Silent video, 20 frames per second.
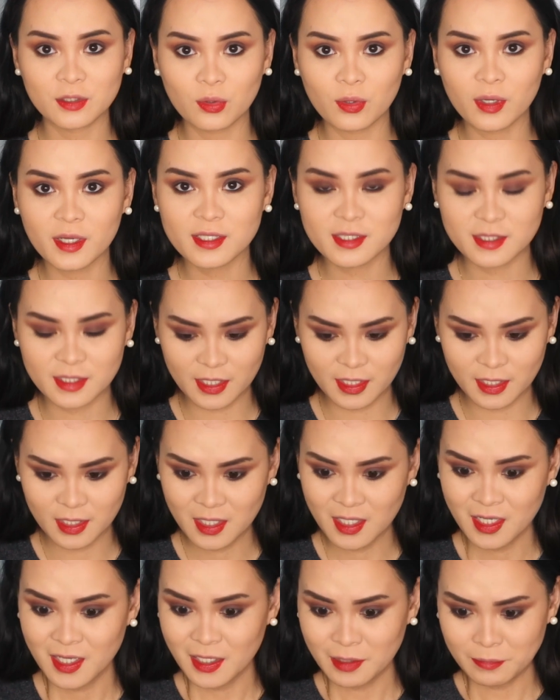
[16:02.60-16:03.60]
to kasi
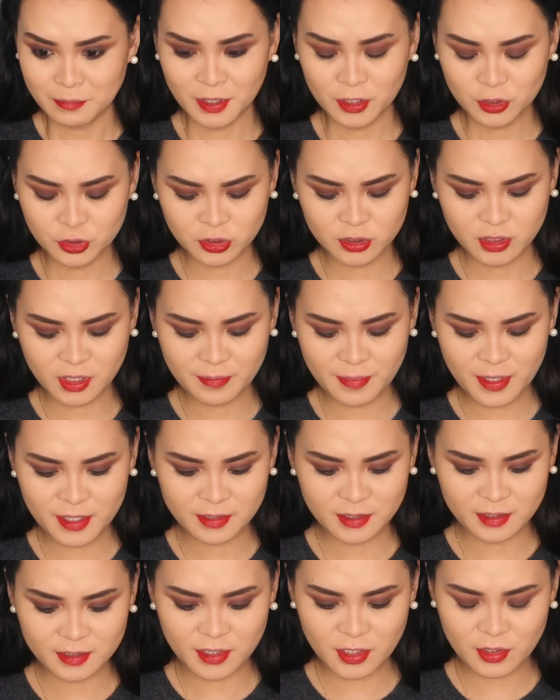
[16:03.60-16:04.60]
medyo
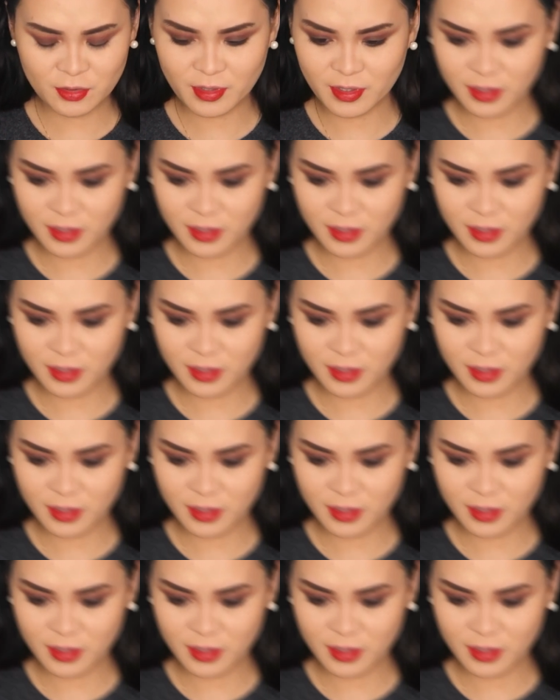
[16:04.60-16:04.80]
dramatic na